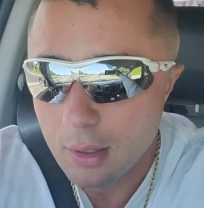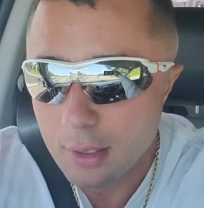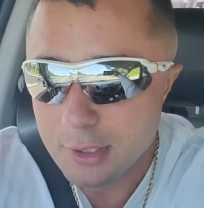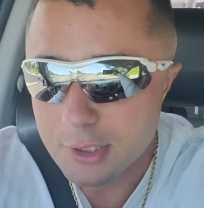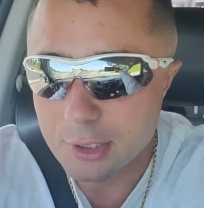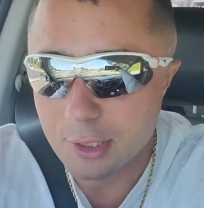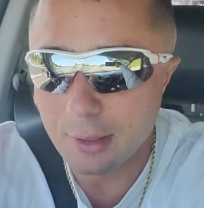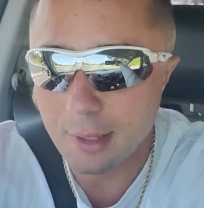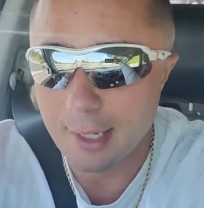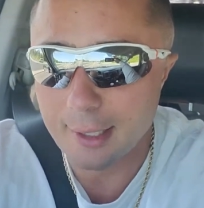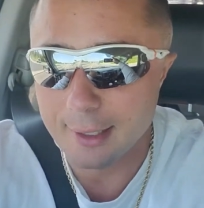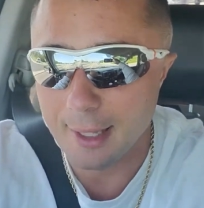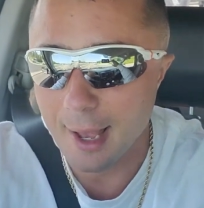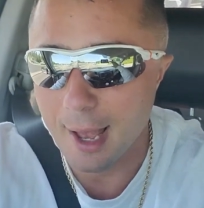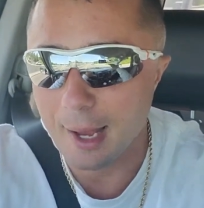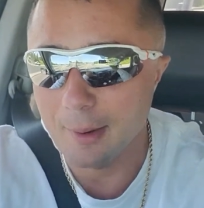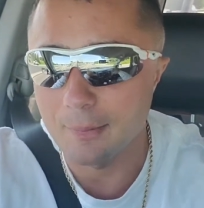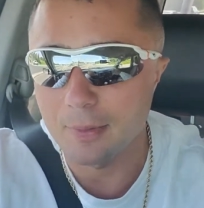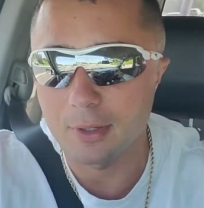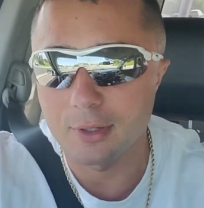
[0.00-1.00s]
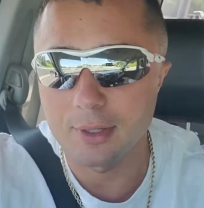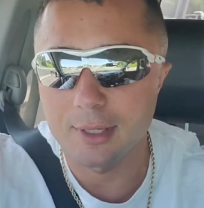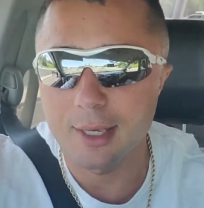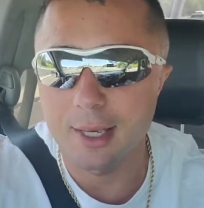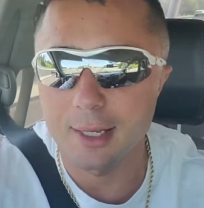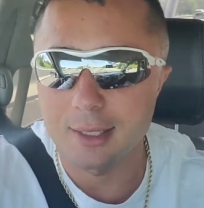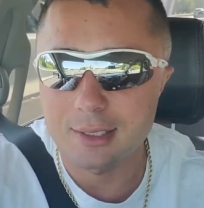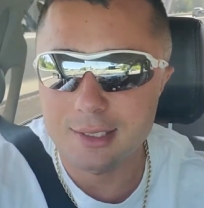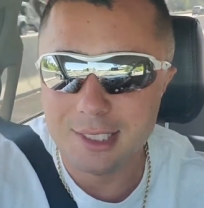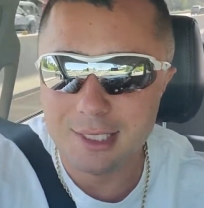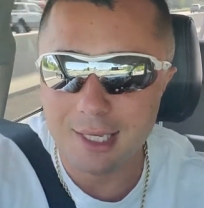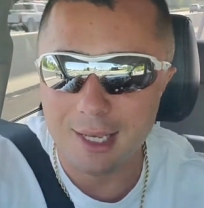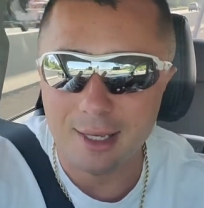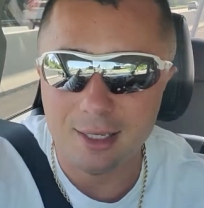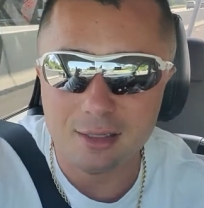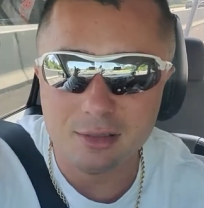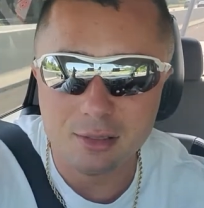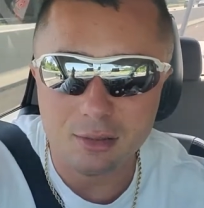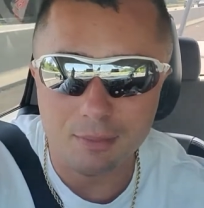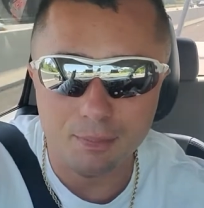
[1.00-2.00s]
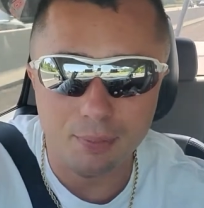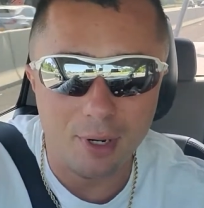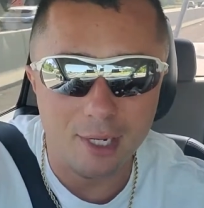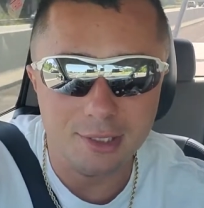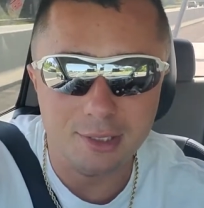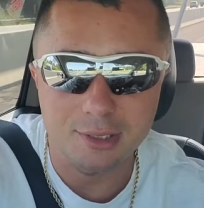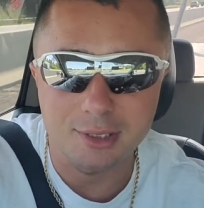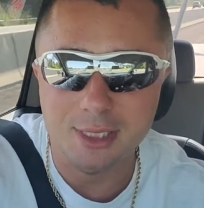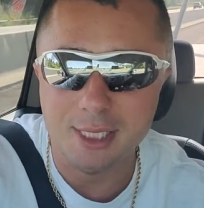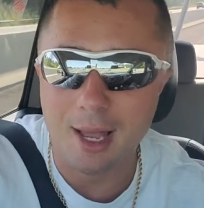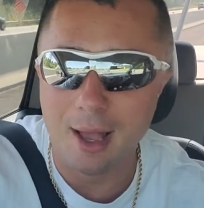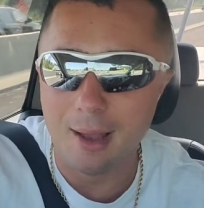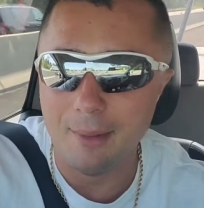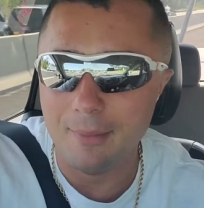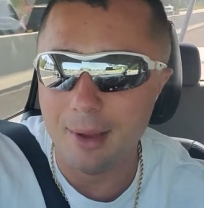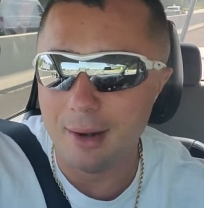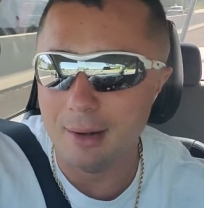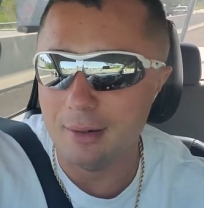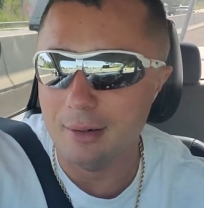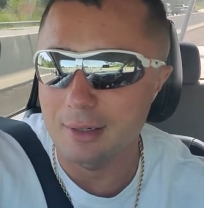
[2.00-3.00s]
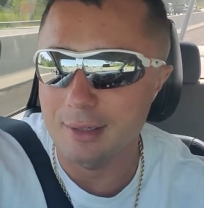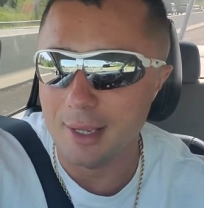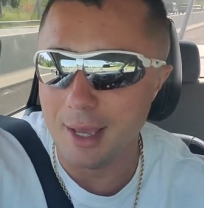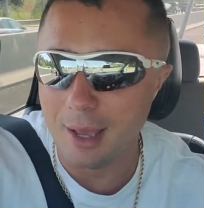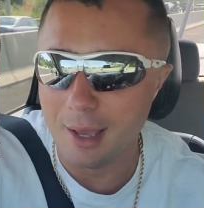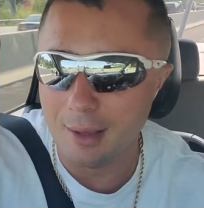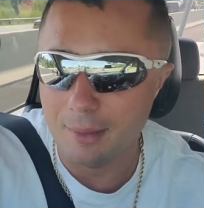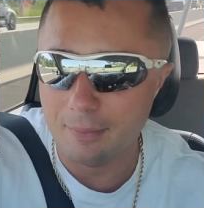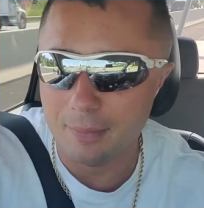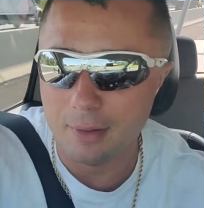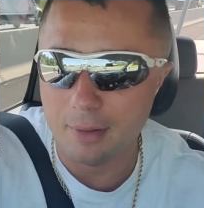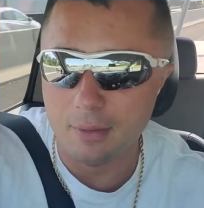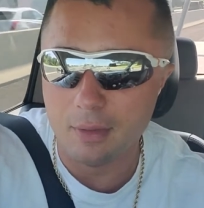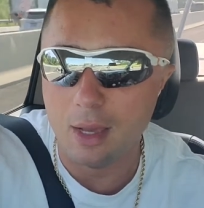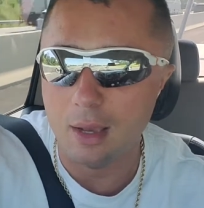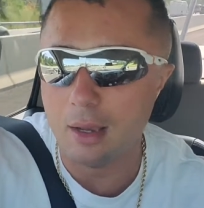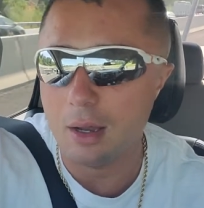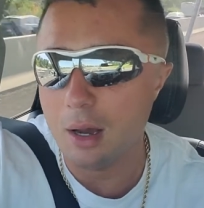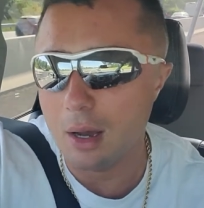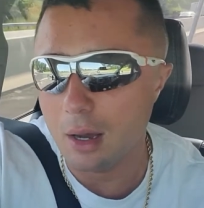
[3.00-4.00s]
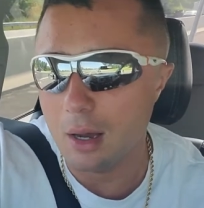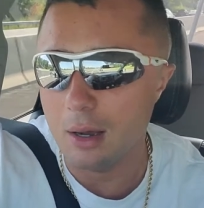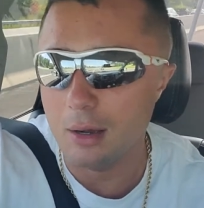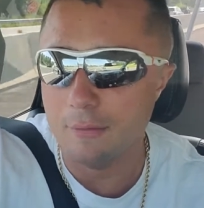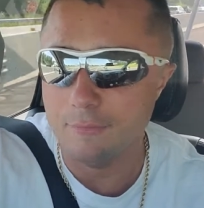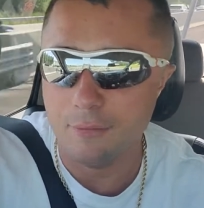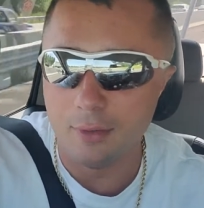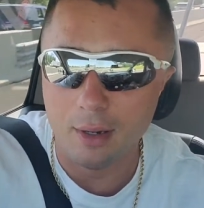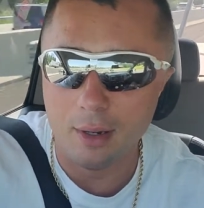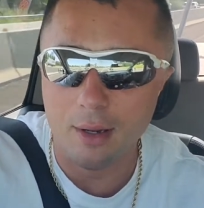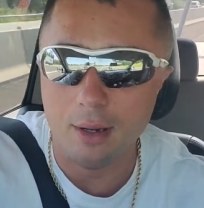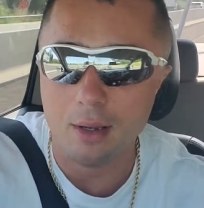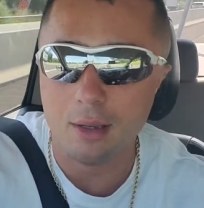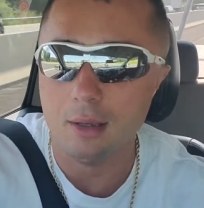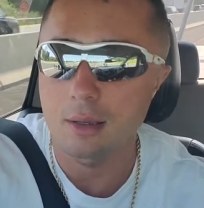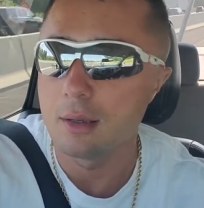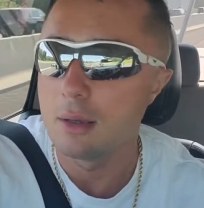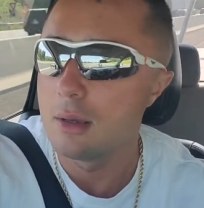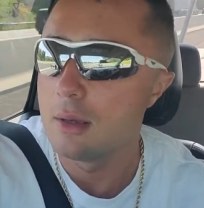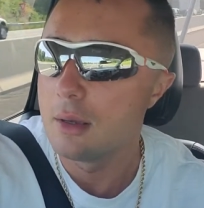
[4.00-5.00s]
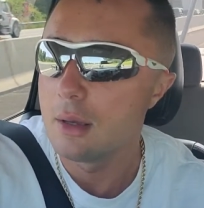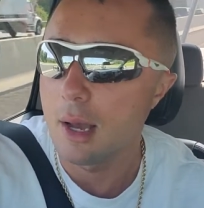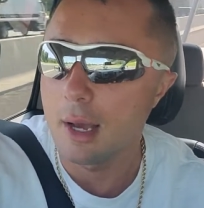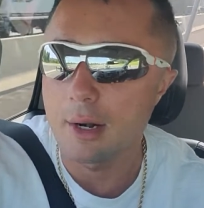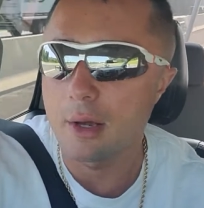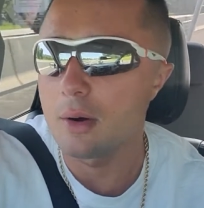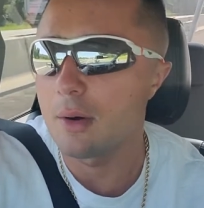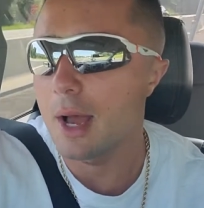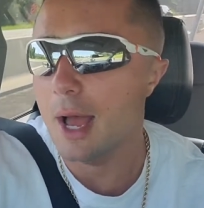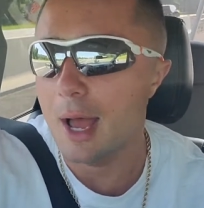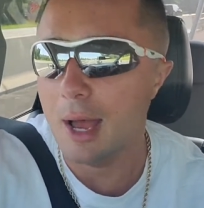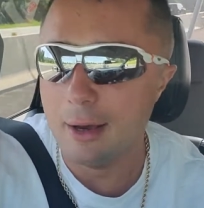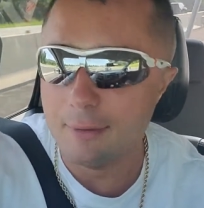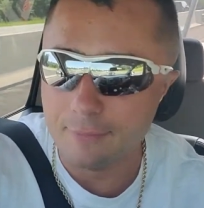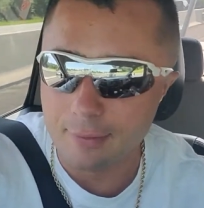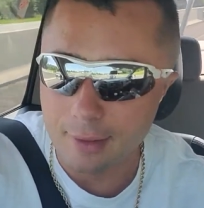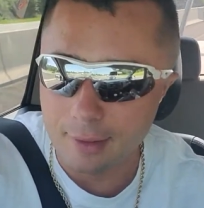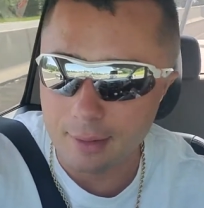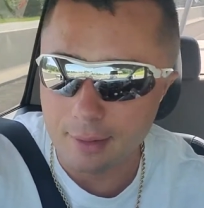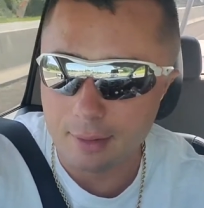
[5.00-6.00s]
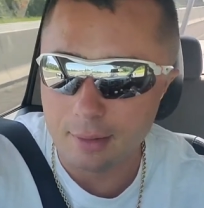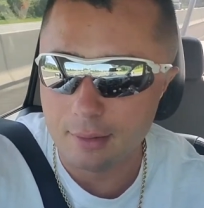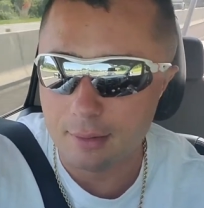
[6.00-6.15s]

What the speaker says: shit like that, but you can't take precious time out of your day and being like, oh fuck, I don't have it.